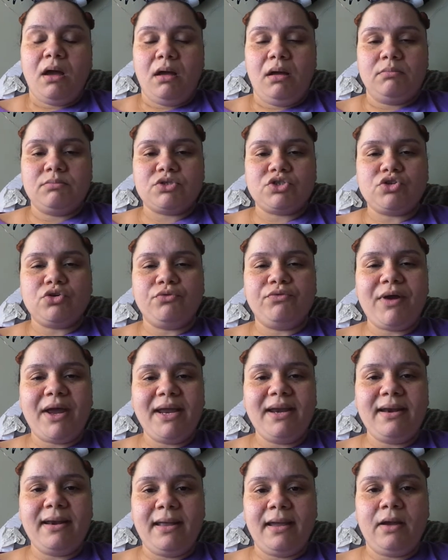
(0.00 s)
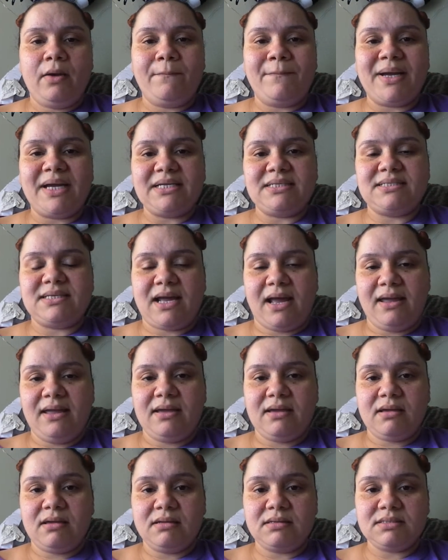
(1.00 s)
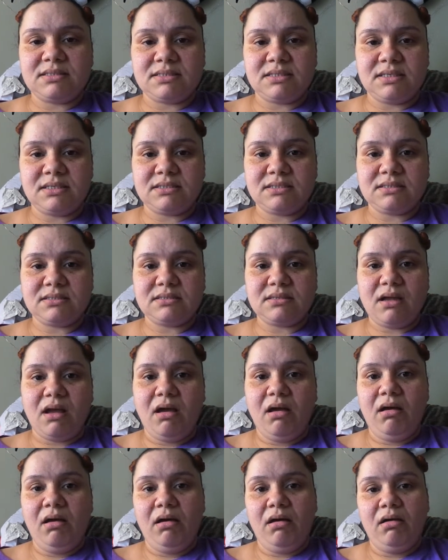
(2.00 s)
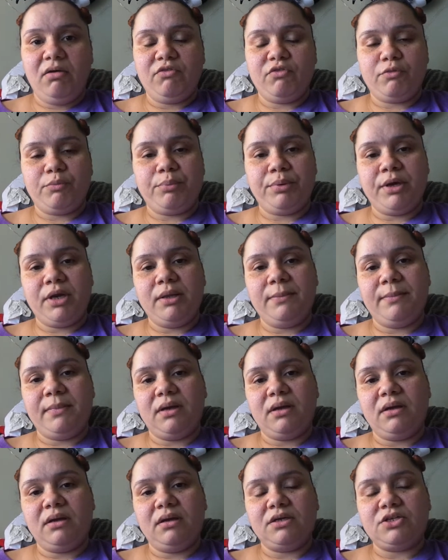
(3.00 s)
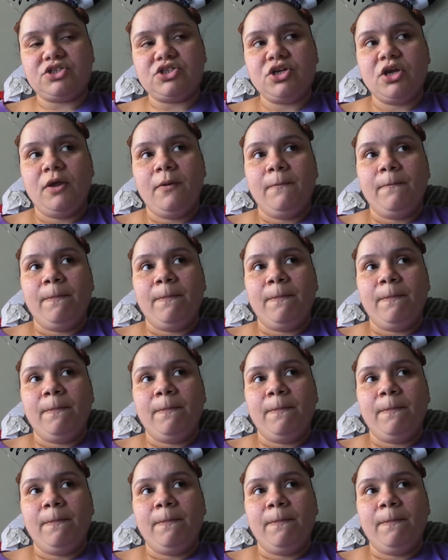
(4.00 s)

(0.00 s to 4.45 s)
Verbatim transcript: Um, so right now my diet consists of pretty much